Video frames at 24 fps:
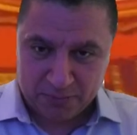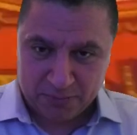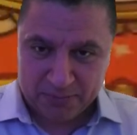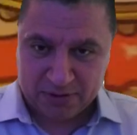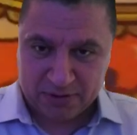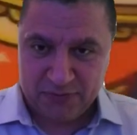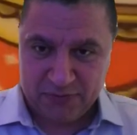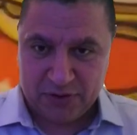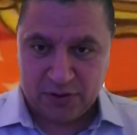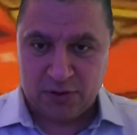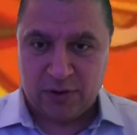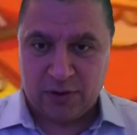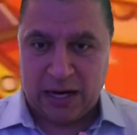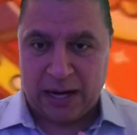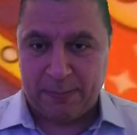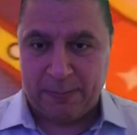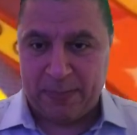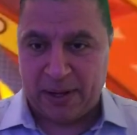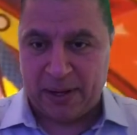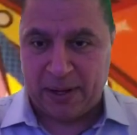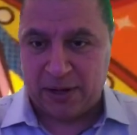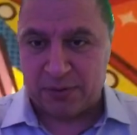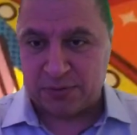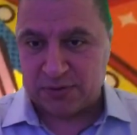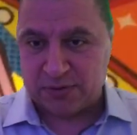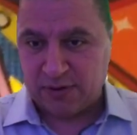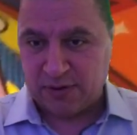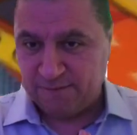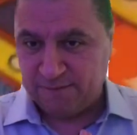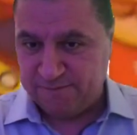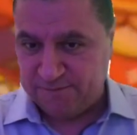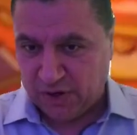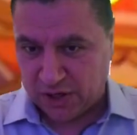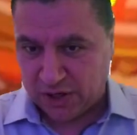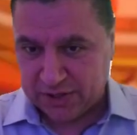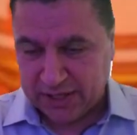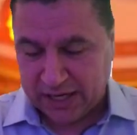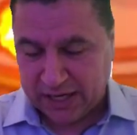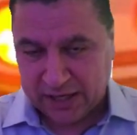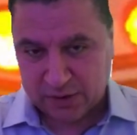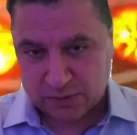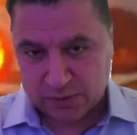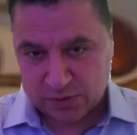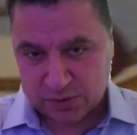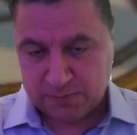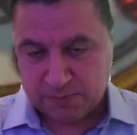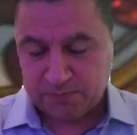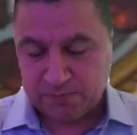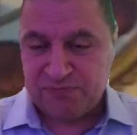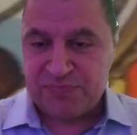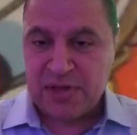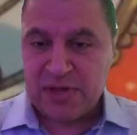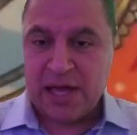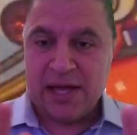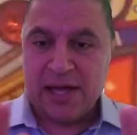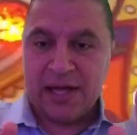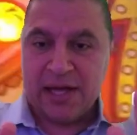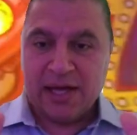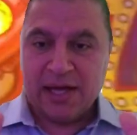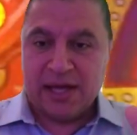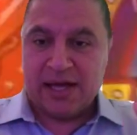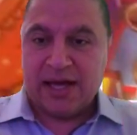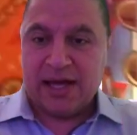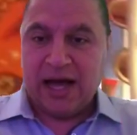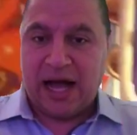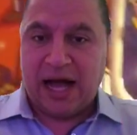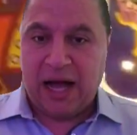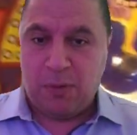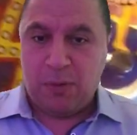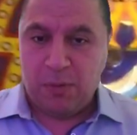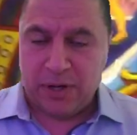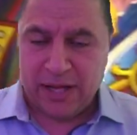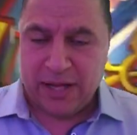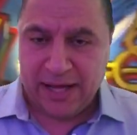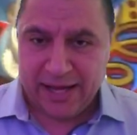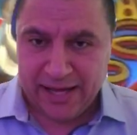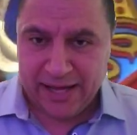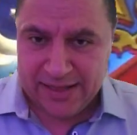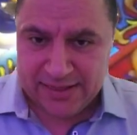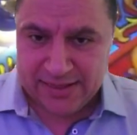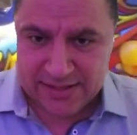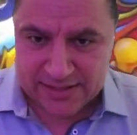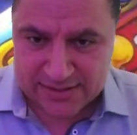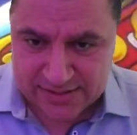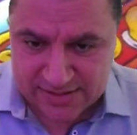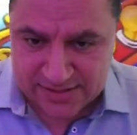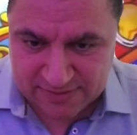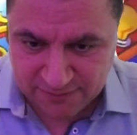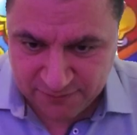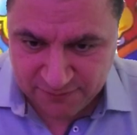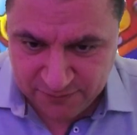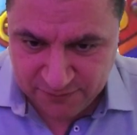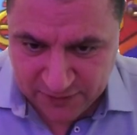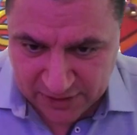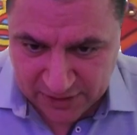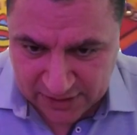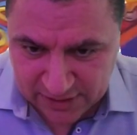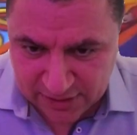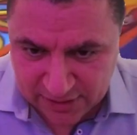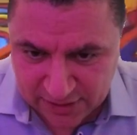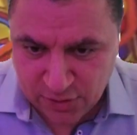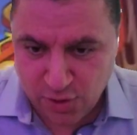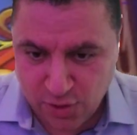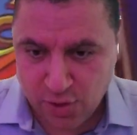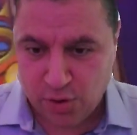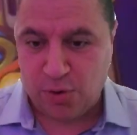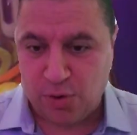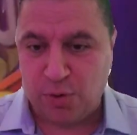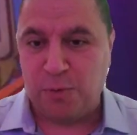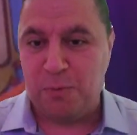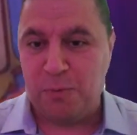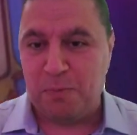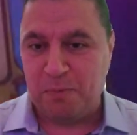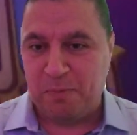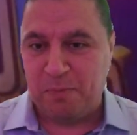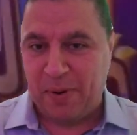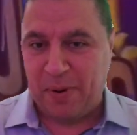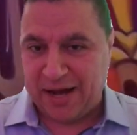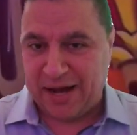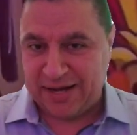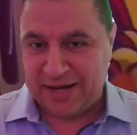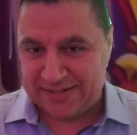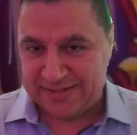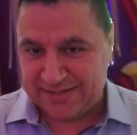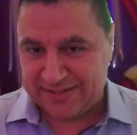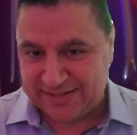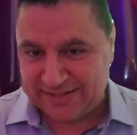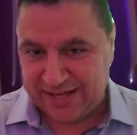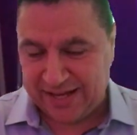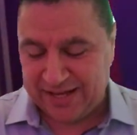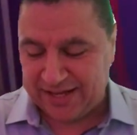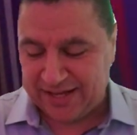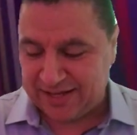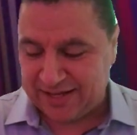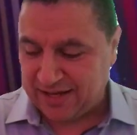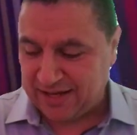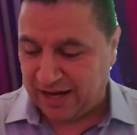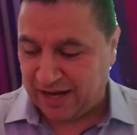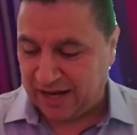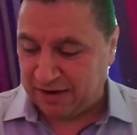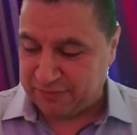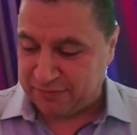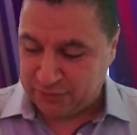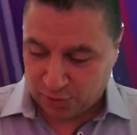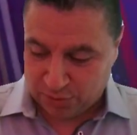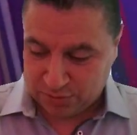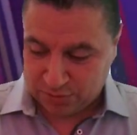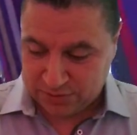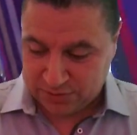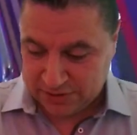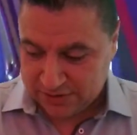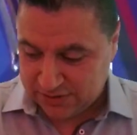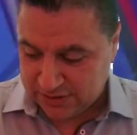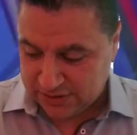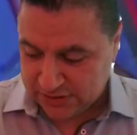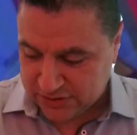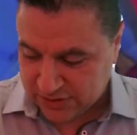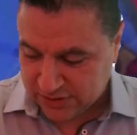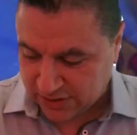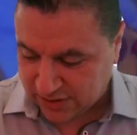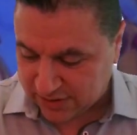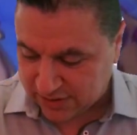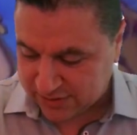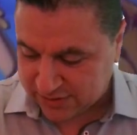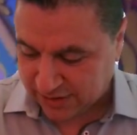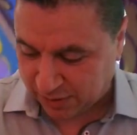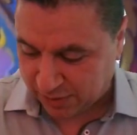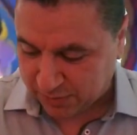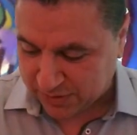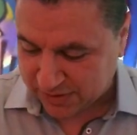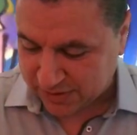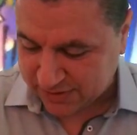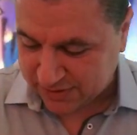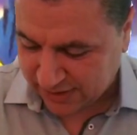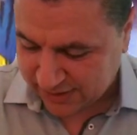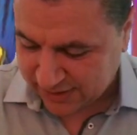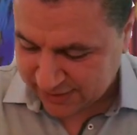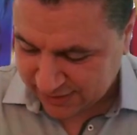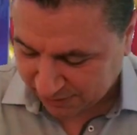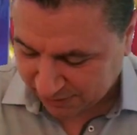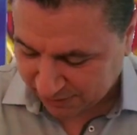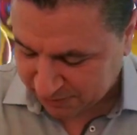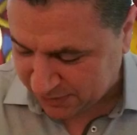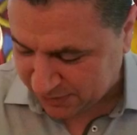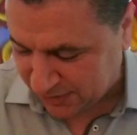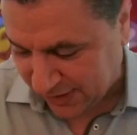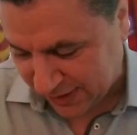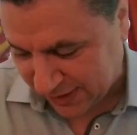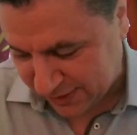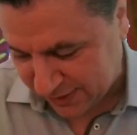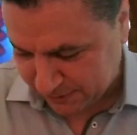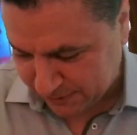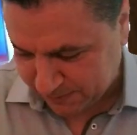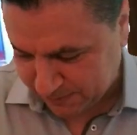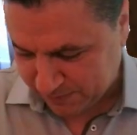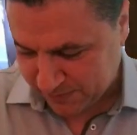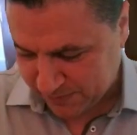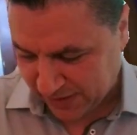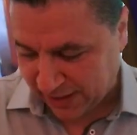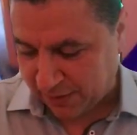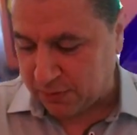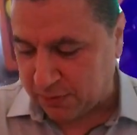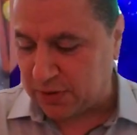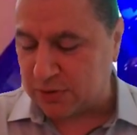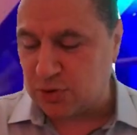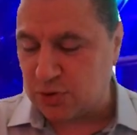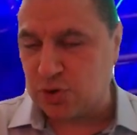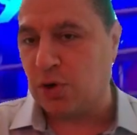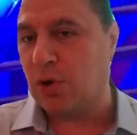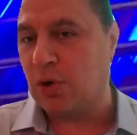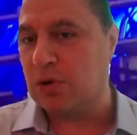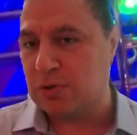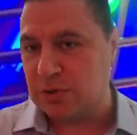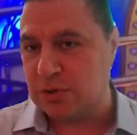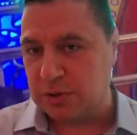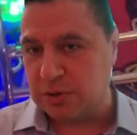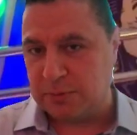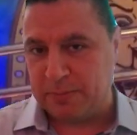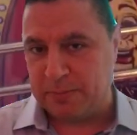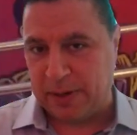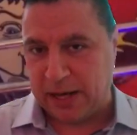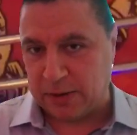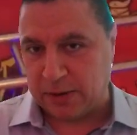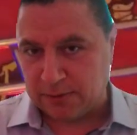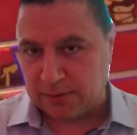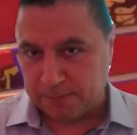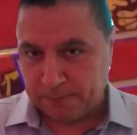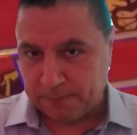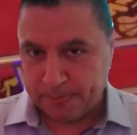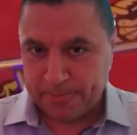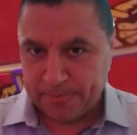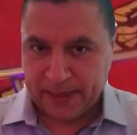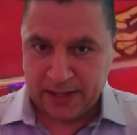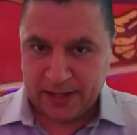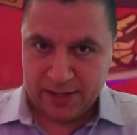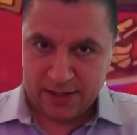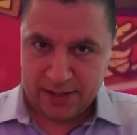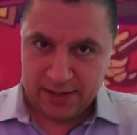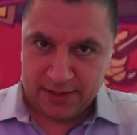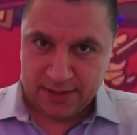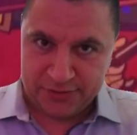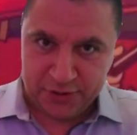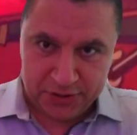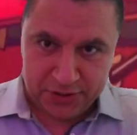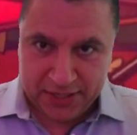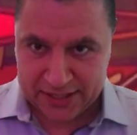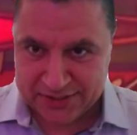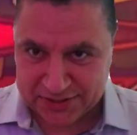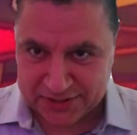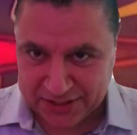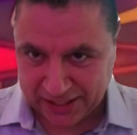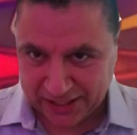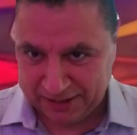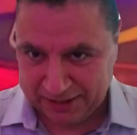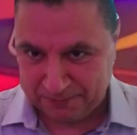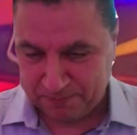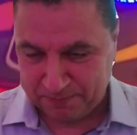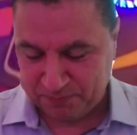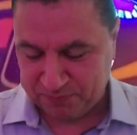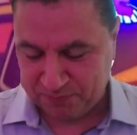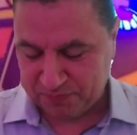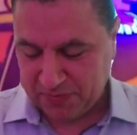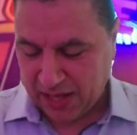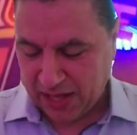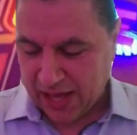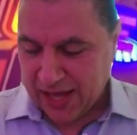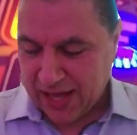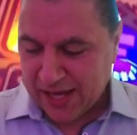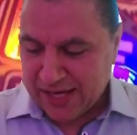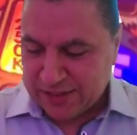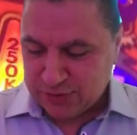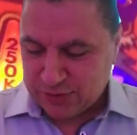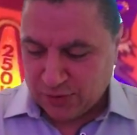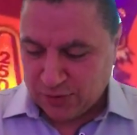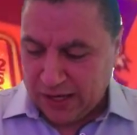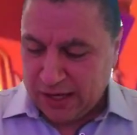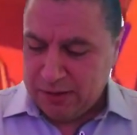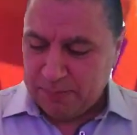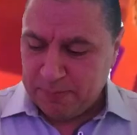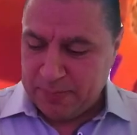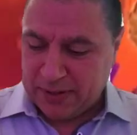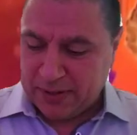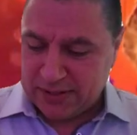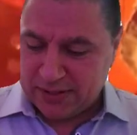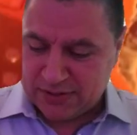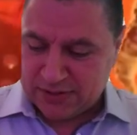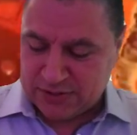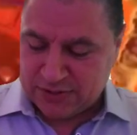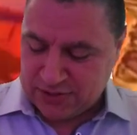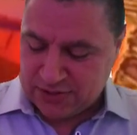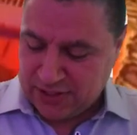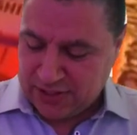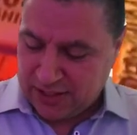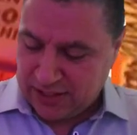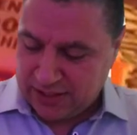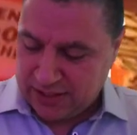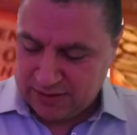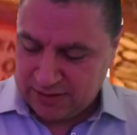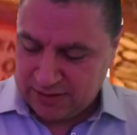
video about FunHouse. I want to end this video by saying, after all these details, I want to say something else. I want to talk to you about the next game. So everybody's saying